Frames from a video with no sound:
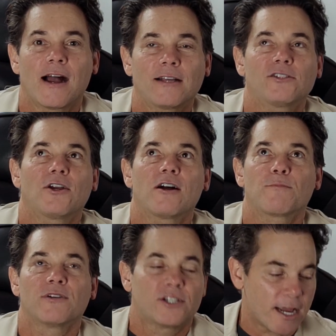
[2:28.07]
I saw
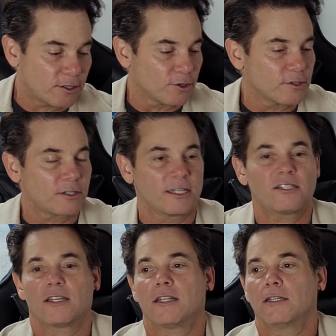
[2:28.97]
projectors
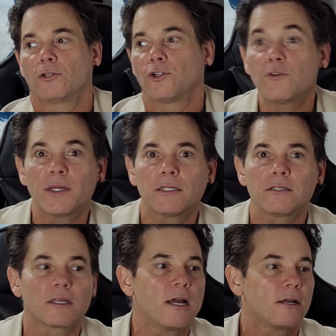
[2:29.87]
listed in
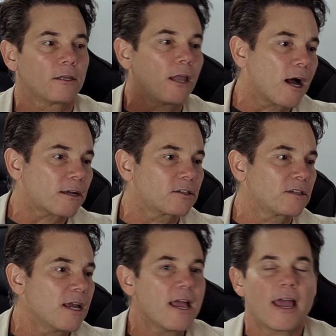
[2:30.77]
lumens, lux,